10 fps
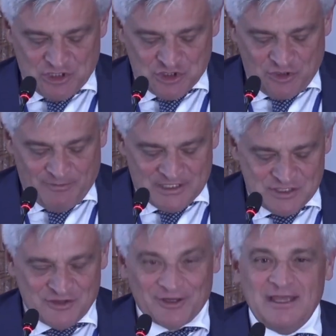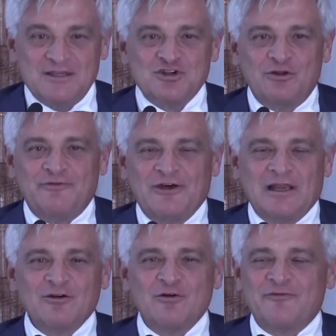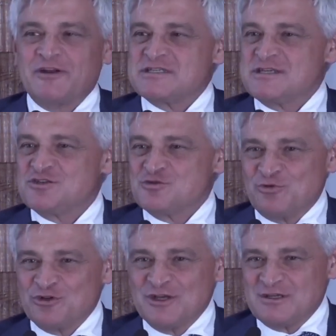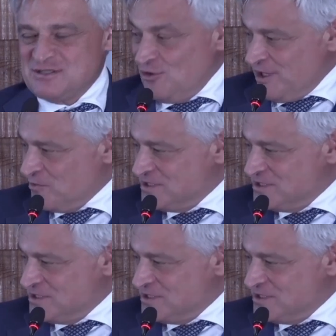eyes in Rome, and I thank him for the work he's doing